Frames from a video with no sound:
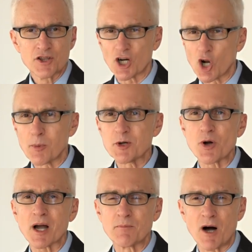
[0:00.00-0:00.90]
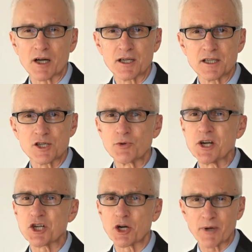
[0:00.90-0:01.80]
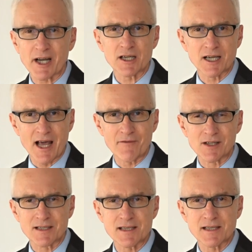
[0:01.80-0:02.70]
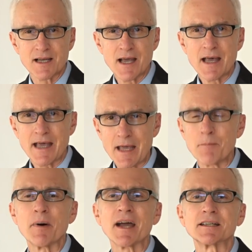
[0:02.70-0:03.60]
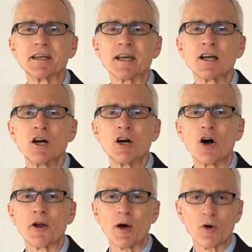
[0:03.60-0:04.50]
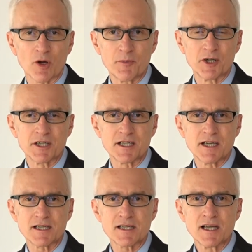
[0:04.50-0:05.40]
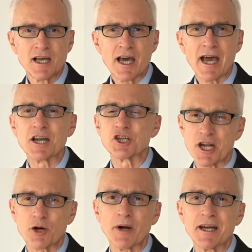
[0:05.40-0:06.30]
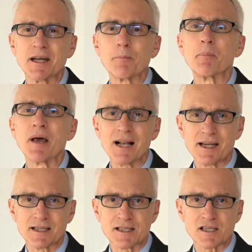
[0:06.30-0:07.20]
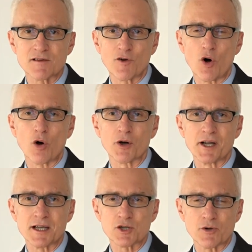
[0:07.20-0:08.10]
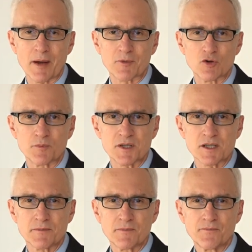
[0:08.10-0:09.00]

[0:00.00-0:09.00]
The global drug market is reaching record levels, impacting on our communities and generating billions for organized crime groups.